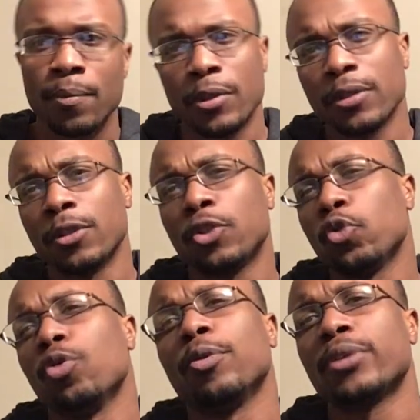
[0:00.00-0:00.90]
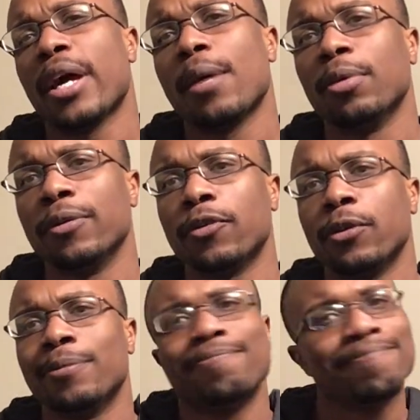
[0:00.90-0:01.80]
it's a chewable tablet
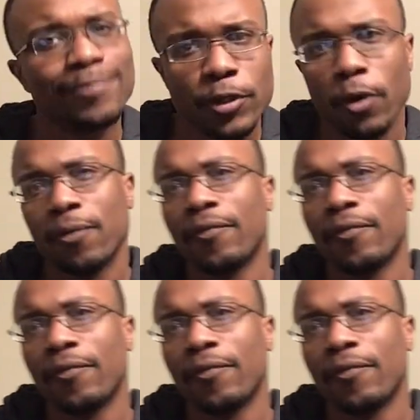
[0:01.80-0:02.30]
for, you know,